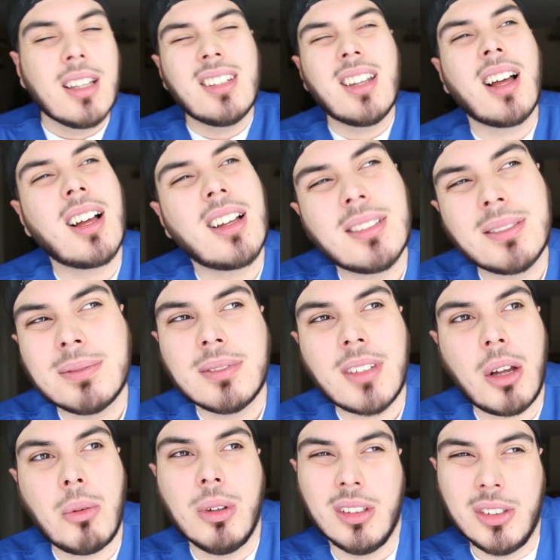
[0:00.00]
Nah,
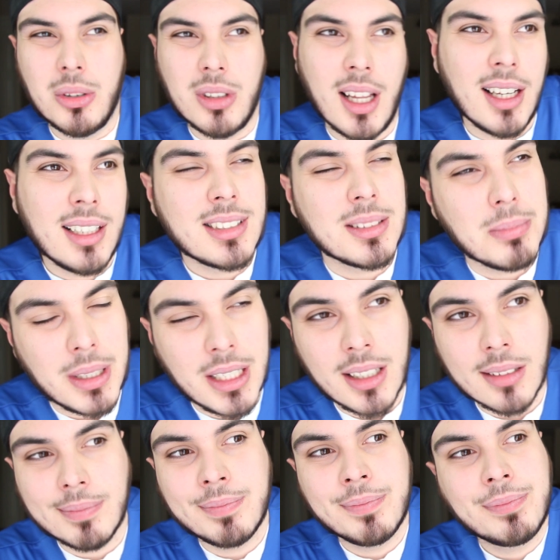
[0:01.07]
I wouldn't do that, that's
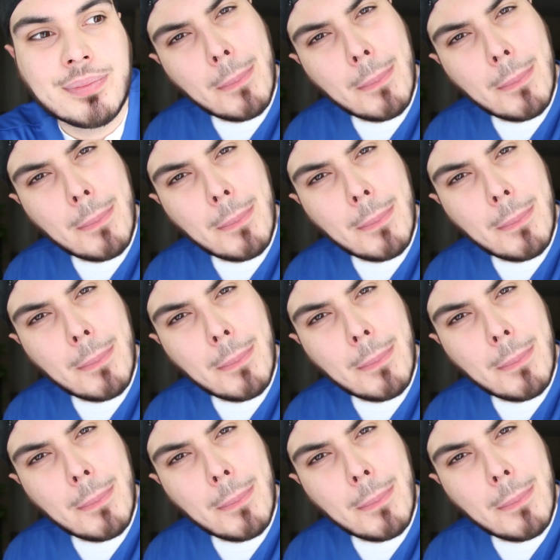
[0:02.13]
mean.